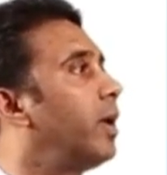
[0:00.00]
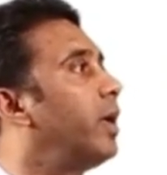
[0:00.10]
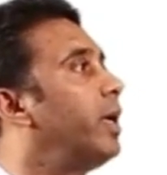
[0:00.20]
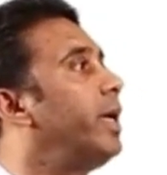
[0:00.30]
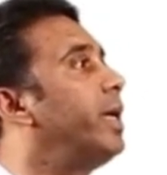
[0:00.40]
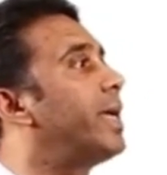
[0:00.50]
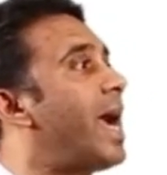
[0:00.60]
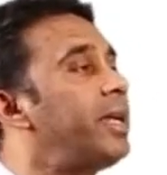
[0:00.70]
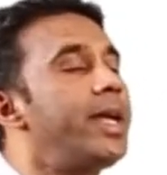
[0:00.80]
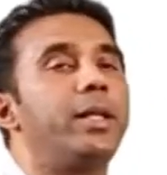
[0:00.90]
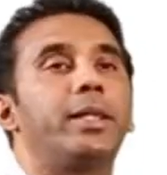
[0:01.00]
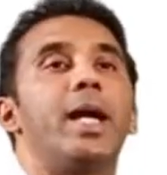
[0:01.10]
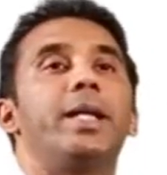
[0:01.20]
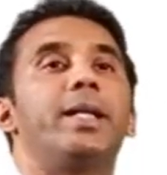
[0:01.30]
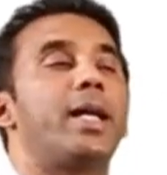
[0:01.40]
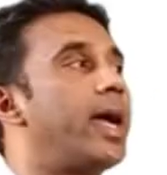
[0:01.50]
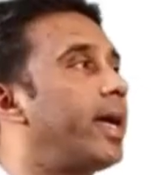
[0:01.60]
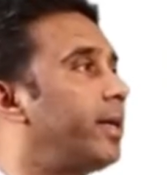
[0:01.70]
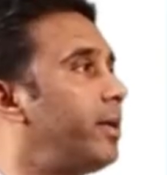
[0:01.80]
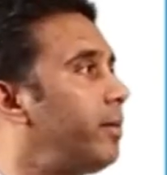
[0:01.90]
In
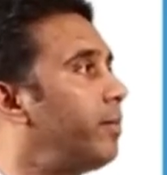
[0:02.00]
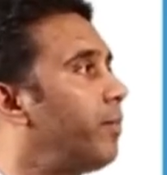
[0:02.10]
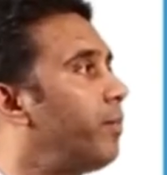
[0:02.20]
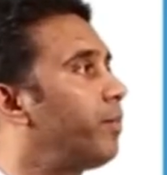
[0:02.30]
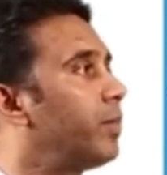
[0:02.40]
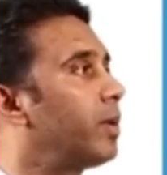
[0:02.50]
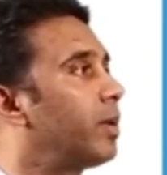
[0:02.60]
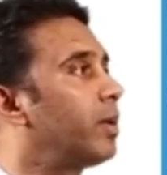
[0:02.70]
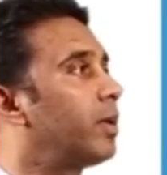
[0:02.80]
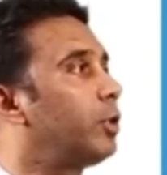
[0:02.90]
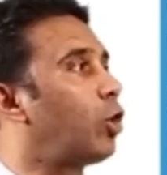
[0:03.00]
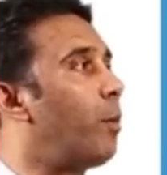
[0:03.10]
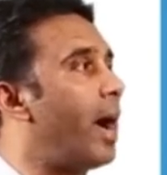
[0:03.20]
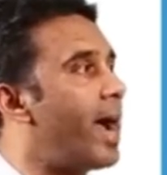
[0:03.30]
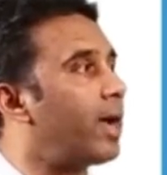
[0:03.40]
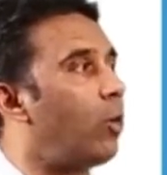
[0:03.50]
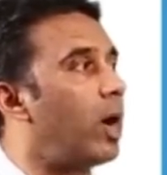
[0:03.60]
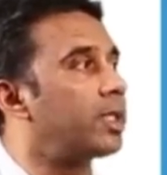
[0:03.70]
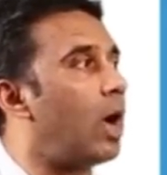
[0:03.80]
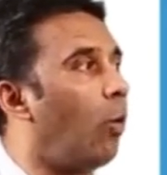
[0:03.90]
1939, Domac
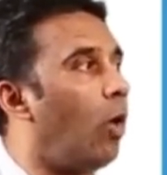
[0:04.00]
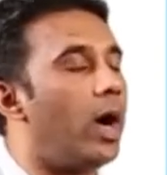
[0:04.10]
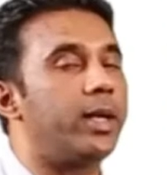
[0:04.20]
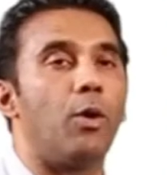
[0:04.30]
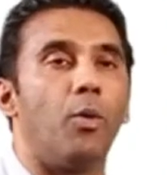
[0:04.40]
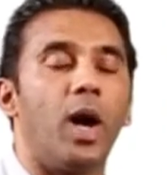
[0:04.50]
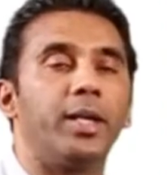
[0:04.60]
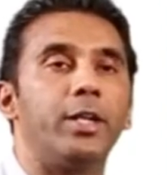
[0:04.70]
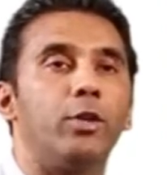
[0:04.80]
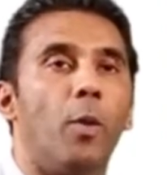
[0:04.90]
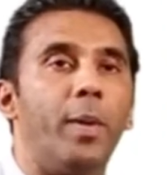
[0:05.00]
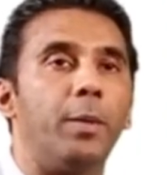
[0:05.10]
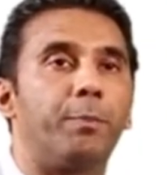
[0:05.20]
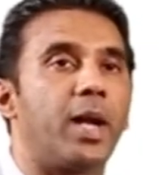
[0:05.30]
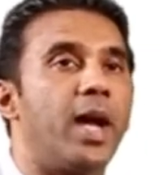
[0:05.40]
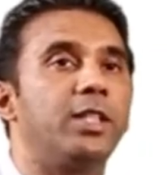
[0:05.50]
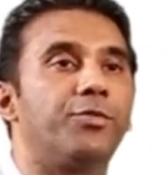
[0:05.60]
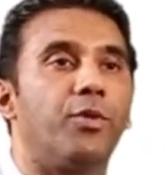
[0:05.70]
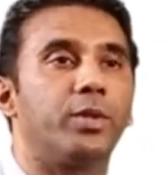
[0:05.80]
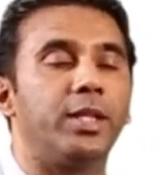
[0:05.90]
was awarded Nobel Prize
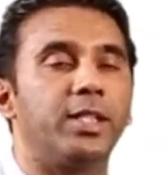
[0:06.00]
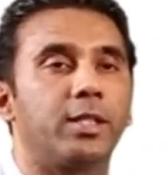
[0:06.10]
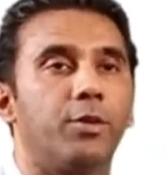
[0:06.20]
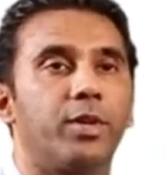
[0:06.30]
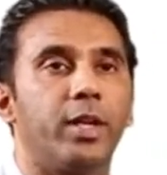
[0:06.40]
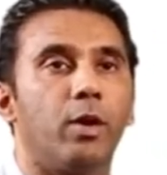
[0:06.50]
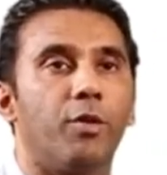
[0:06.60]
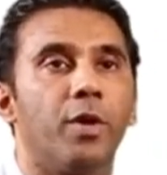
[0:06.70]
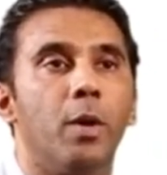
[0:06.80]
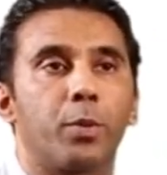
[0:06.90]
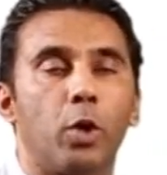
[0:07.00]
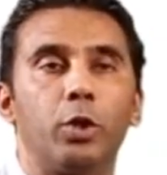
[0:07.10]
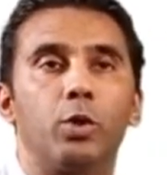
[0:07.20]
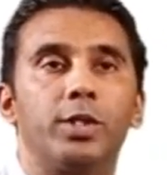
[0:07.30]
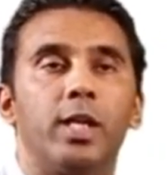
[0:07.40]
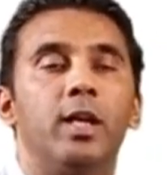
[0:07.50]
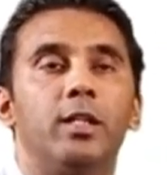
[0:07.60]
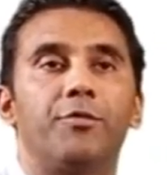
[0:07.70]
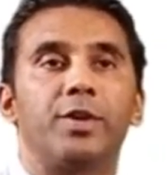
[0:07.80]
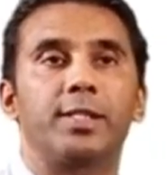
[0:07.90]
for the discovery of Prondocil, the
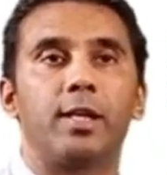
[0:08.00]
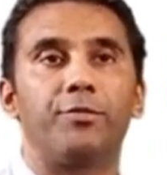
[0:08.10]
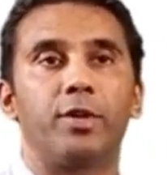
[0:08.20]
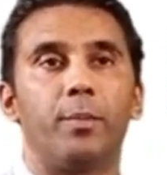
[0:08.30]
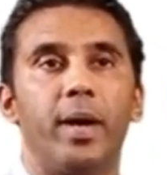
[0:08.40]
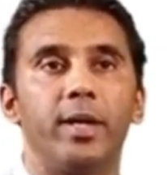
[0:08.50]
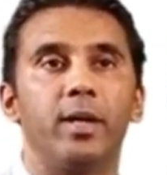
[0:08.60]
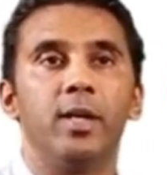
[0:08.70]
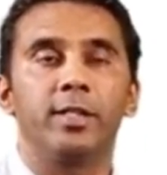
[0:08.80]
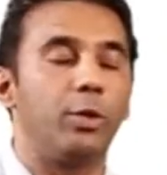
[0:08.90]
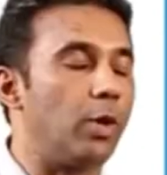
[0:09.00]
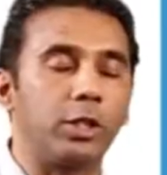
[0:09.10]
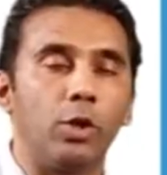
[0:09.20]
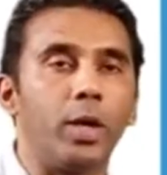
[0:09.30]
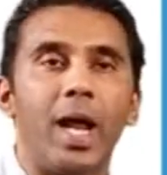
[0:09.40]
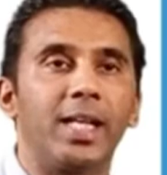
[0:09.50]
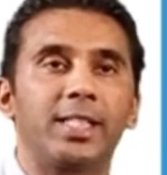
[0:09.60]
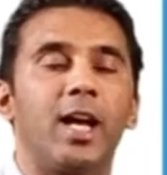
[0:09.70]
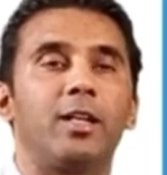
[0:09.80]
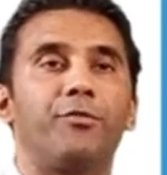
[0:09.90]
first sulfonamide. So it was not
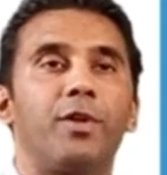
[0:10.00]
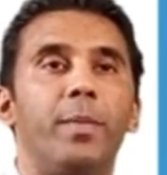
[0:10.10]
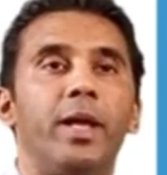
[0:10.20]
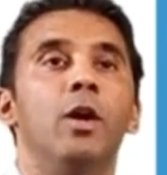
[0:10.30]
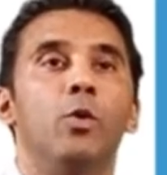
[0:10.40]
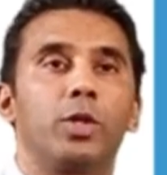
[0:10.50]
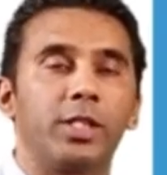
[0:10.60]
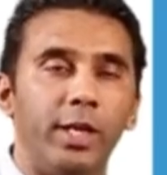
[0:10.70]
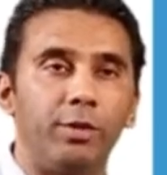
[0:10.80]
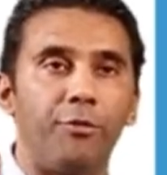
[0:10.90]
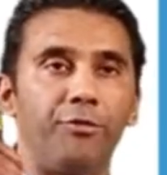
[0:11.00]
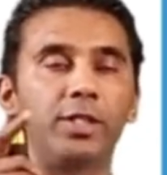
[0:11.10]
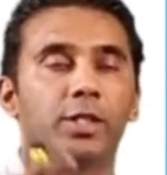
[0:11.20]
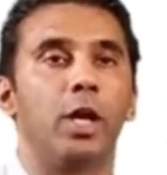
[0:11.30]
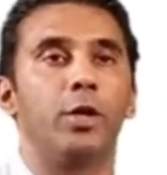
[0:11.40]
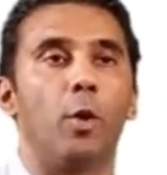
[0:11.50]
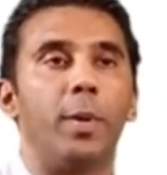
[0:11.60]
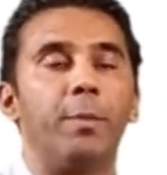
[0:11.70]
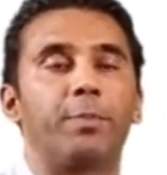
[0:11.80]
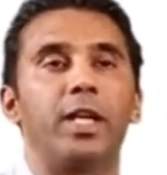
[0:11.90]
Alexander Fleming who received the first
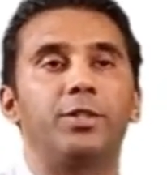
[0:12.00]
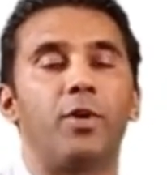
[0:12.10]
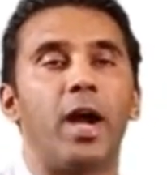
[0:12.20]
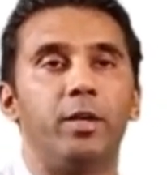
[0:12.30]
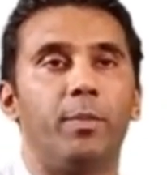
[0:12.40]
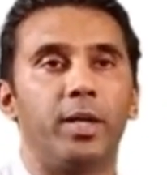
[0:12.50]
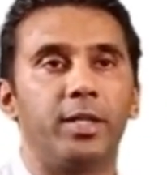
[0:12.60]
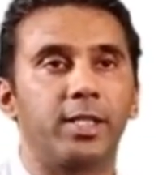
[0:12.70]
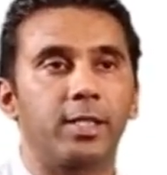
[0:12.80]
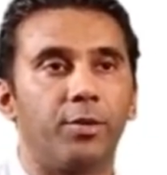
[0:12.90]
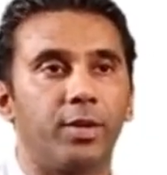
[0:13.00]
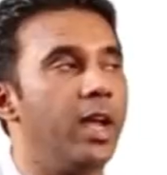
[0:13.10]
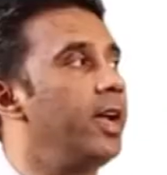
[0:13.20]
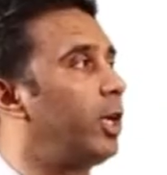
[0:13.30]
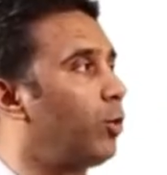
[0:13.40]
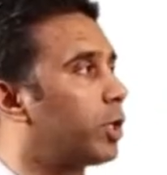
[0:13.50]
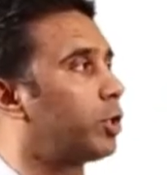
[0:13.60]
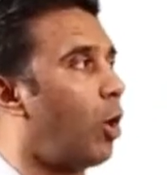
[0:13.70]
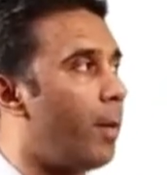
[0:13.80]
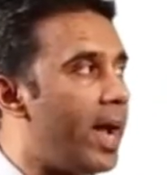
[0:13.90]
Nobel Prize for antibiotic discovery. It was
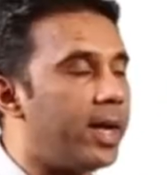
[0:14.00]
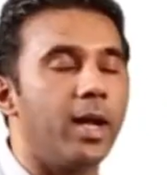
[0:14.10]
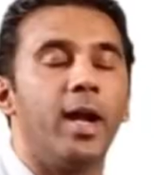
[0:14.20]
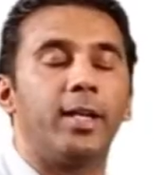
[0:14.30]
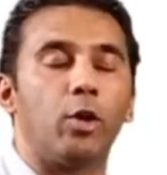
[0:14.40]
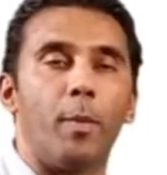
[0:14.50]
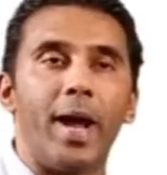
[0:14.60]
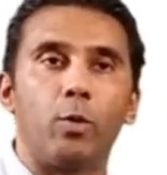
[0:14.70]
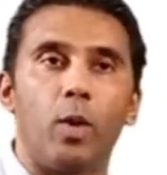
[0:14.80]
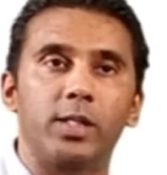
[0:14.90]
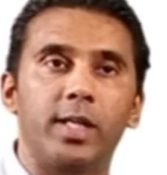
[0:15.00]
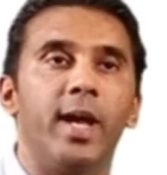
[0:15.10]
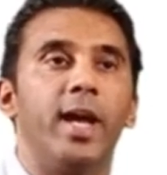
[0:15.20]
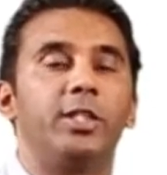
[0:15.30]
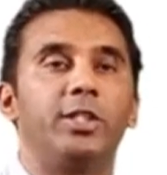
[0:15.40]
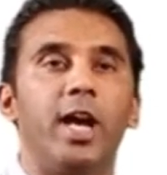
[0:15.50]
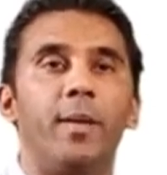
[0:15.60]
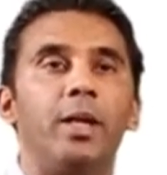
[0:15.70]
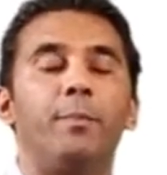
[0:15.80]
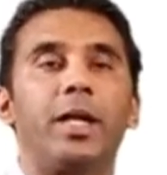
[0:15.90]
Domac, and Domac was a
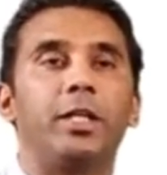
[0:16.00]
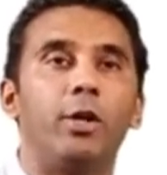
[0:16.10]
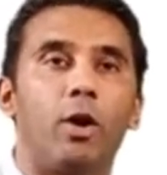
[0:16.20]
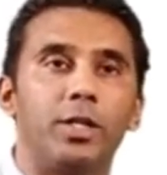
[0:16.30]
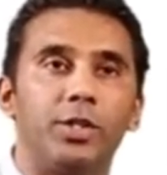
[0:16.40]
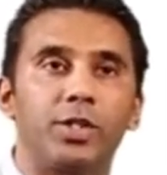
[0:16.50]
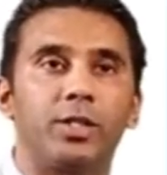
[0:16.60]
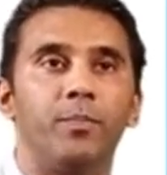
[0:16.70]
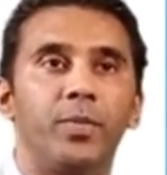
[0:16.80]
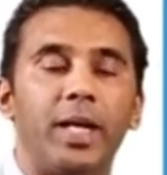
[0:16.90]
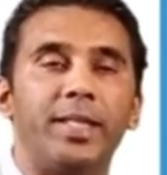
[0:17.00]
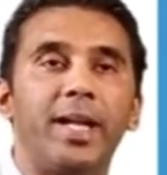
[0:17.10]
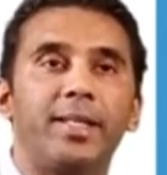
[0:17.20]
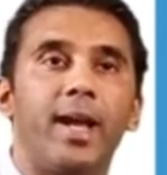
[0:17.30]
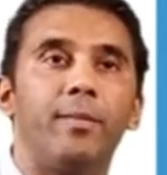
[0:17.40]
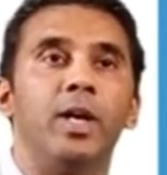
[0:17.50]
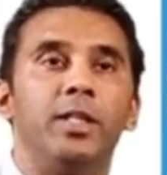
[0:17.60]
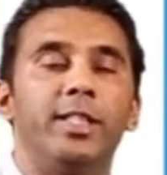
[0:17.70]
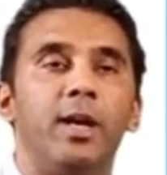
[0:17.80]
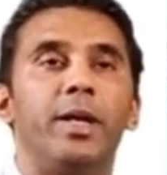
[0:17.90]
German bacteriologist. At that time,
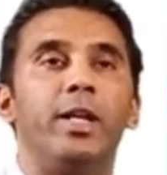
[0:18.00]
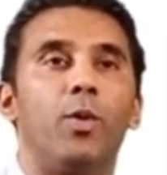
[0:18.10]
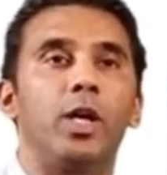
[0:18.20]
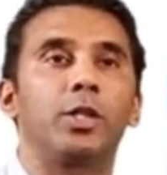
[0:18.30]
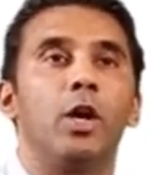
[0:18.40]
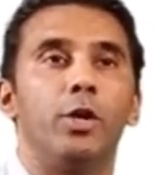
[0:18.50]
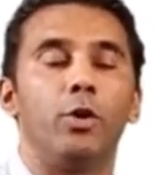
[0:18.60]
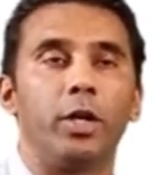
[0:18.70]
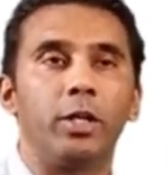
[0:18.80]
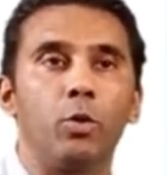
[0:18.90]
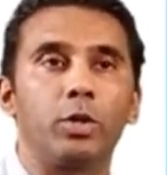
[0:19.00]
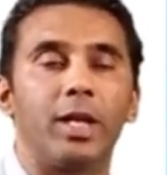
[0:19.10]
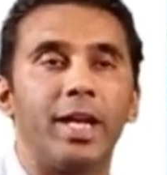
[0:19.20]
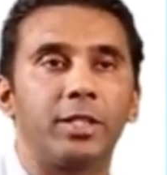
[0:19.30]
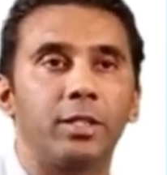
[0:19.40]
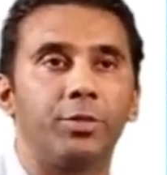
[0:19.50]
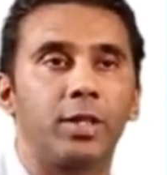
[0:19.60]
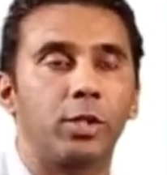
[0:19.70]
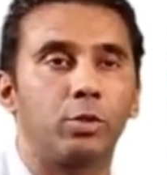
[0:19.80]
Germany was not in good relationship with the rest of the